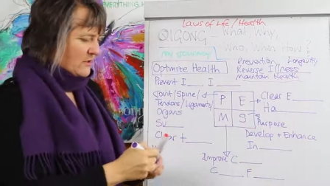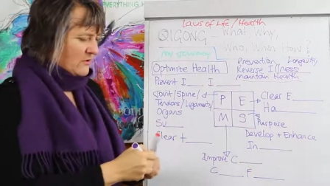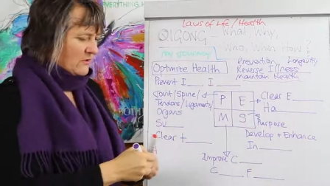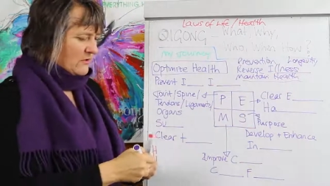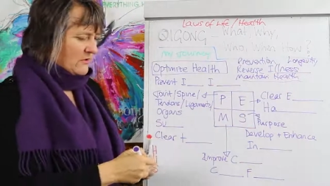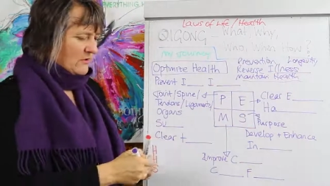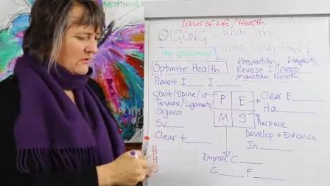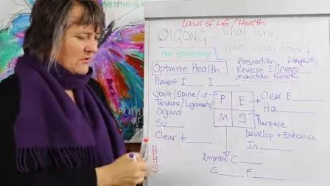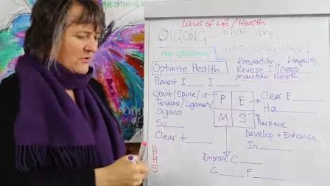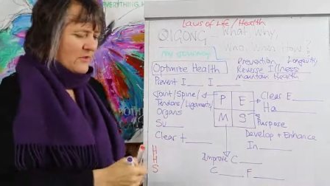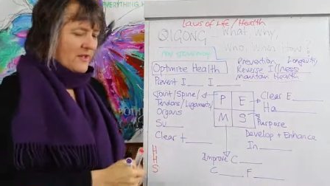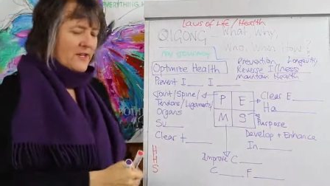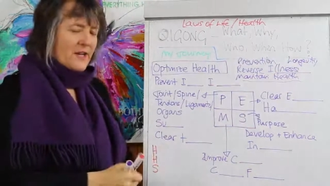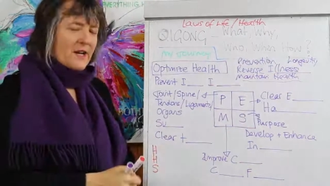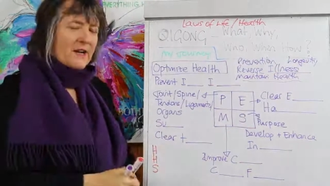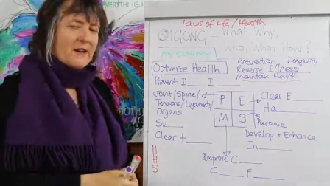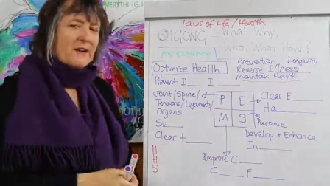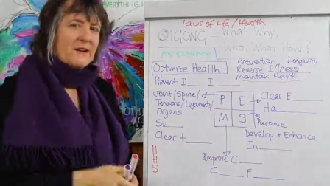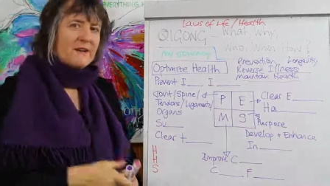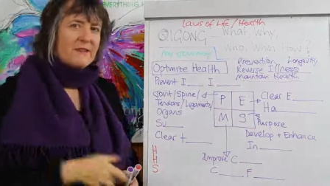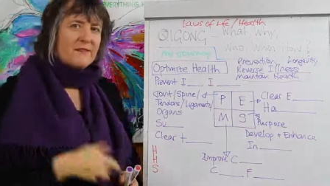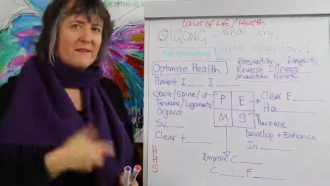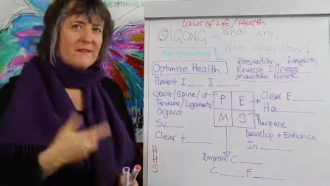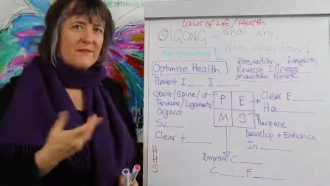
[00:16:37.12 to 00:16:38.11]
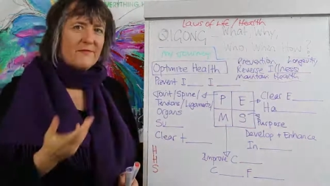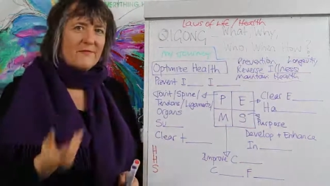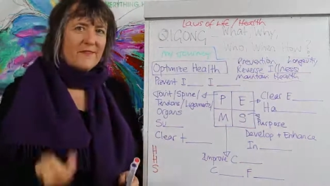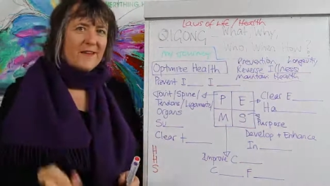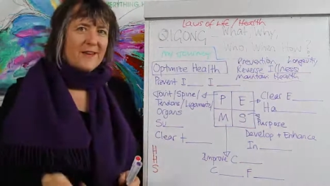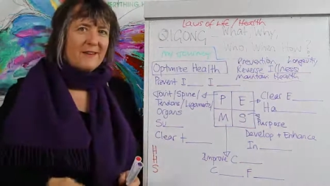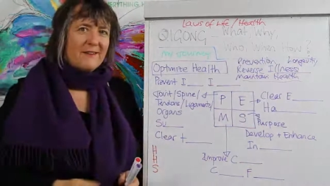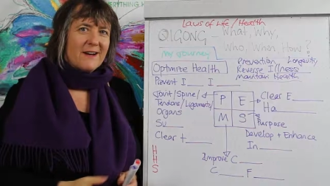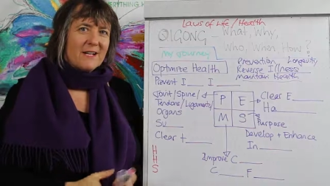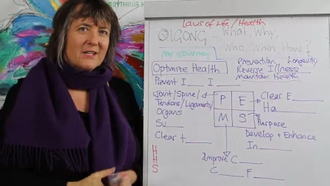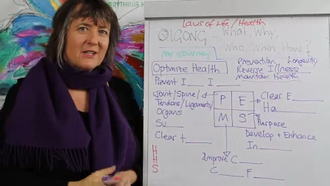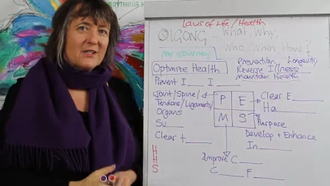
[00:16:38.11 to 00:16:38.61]
to look younger than
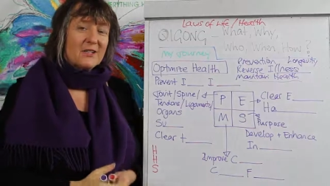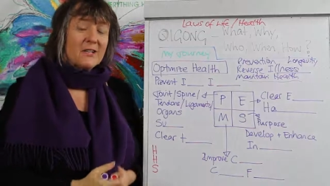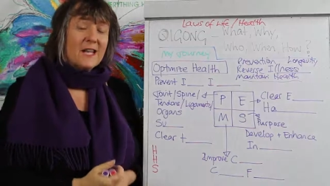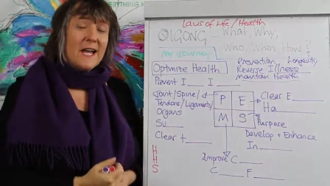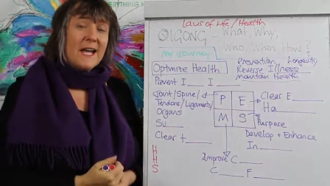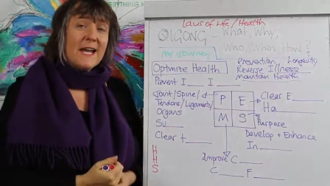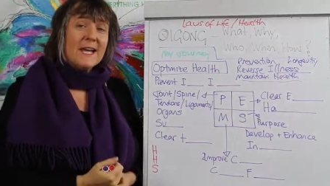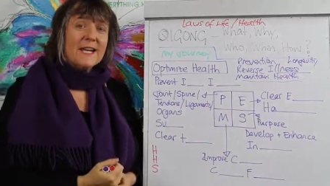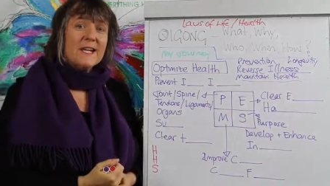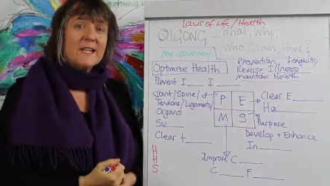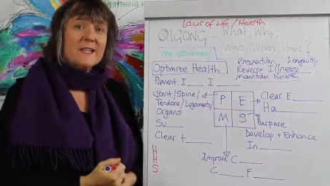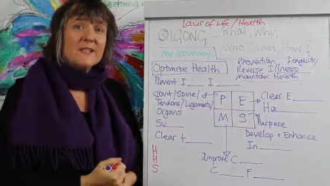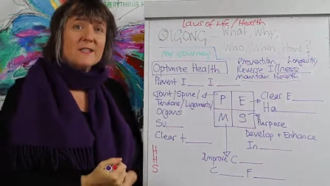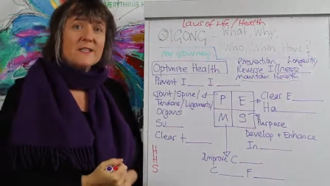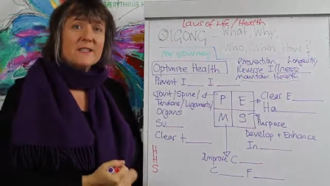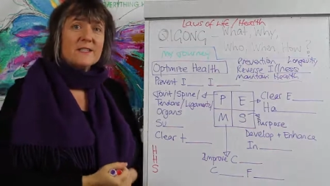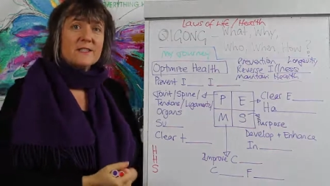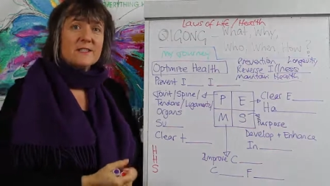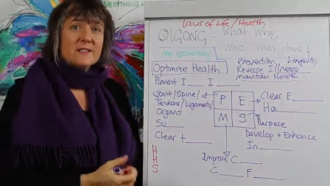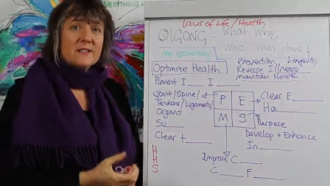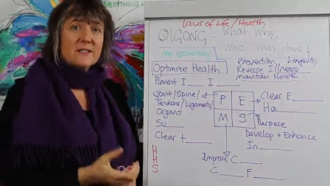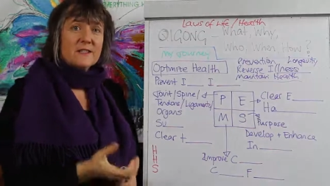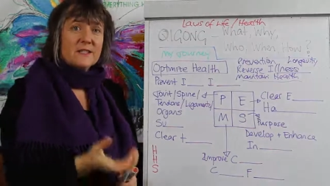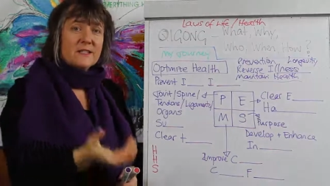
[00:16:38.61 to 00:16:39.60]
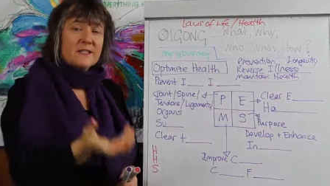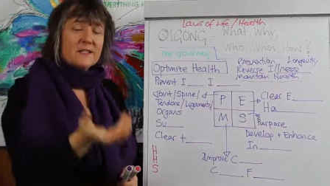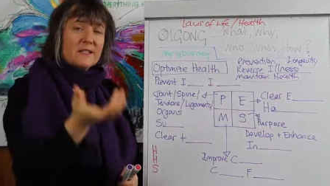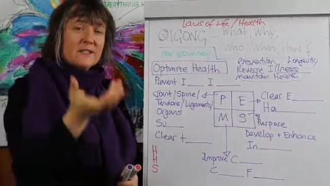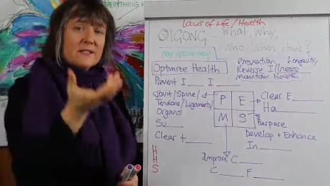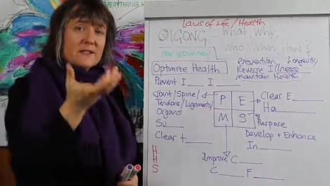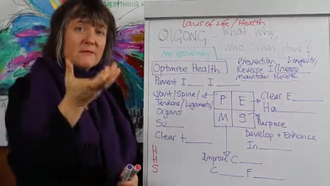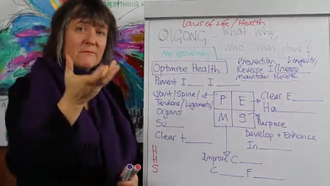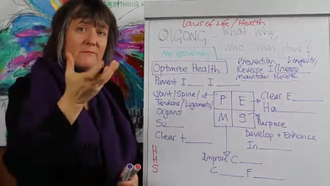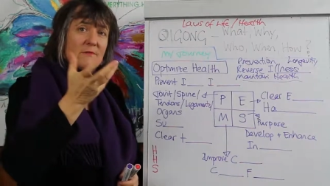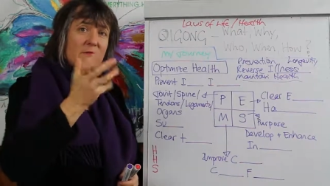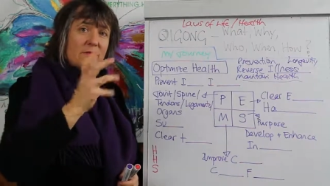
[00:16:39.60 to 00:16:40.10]
their actual age, is that it
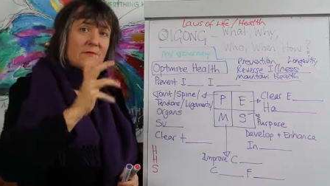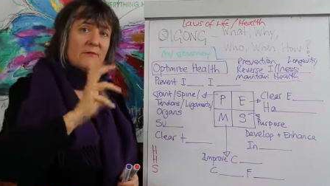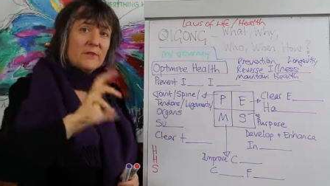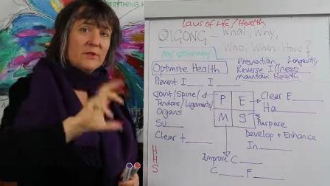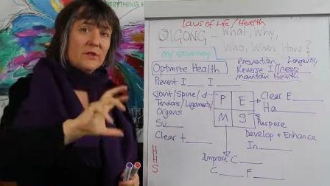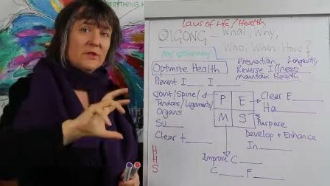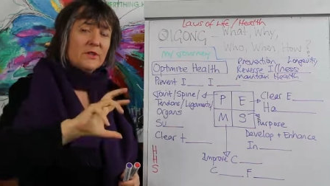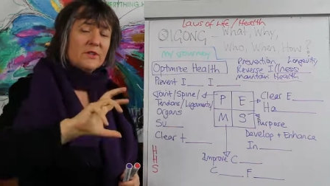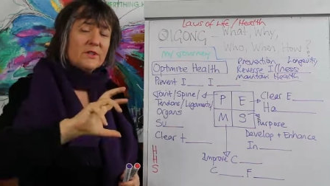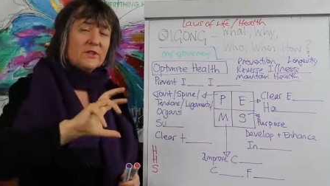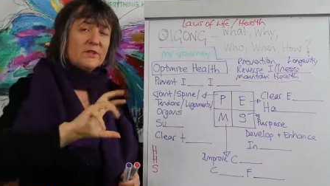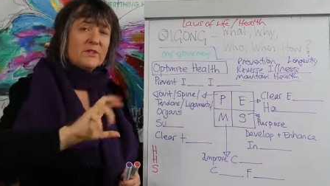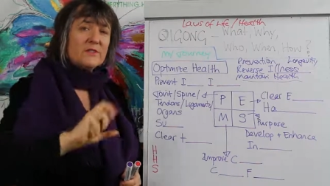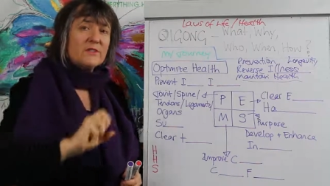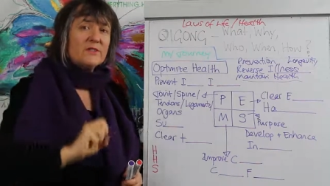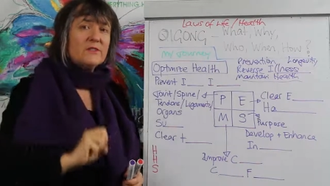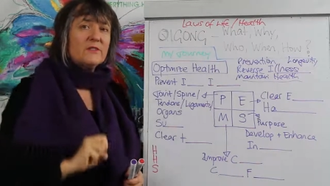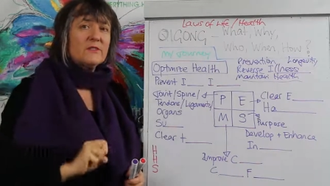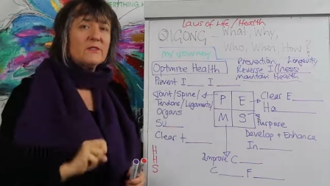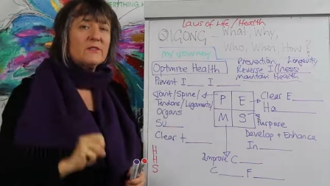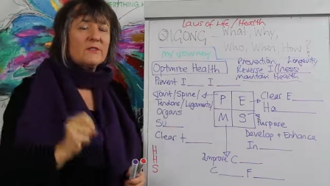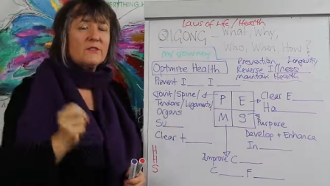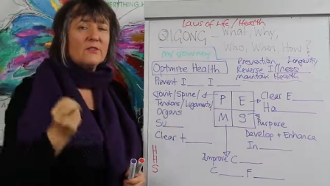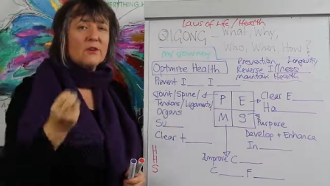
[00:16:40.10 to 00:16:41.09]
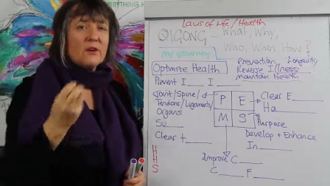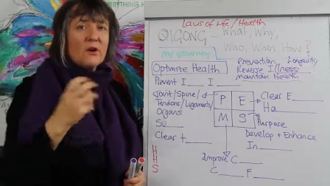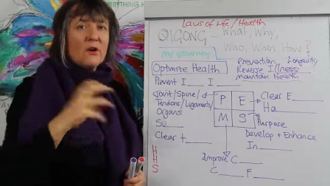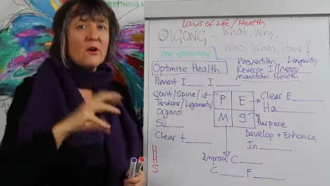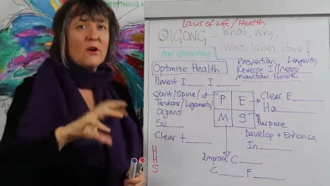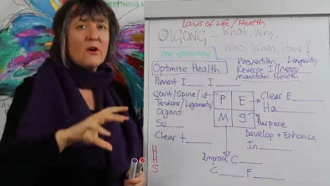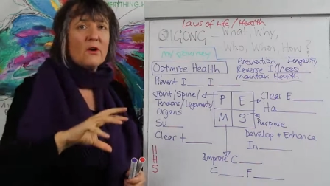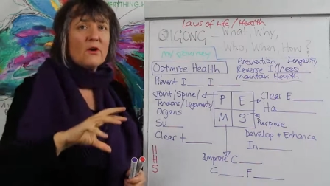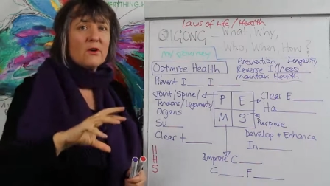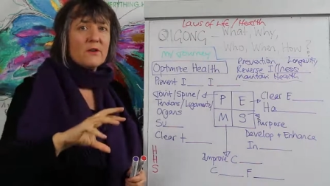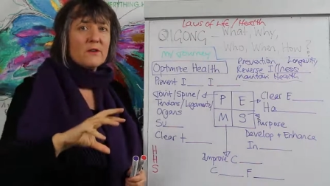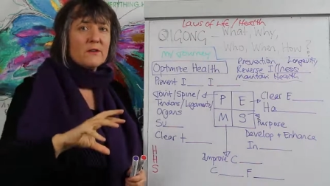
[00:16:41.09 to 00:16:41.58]
does reverse the
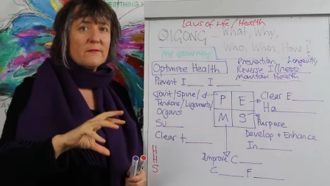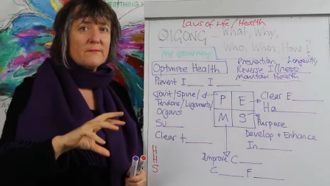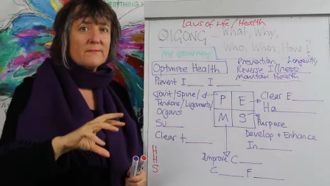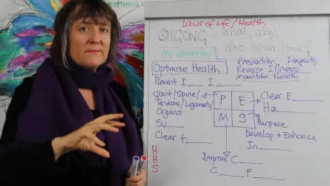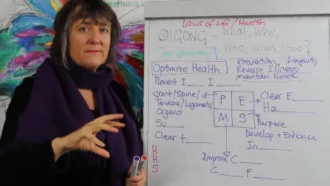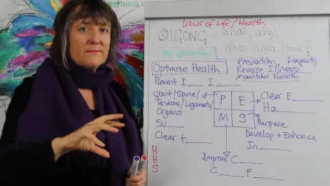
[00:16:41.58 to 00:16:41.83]
clock.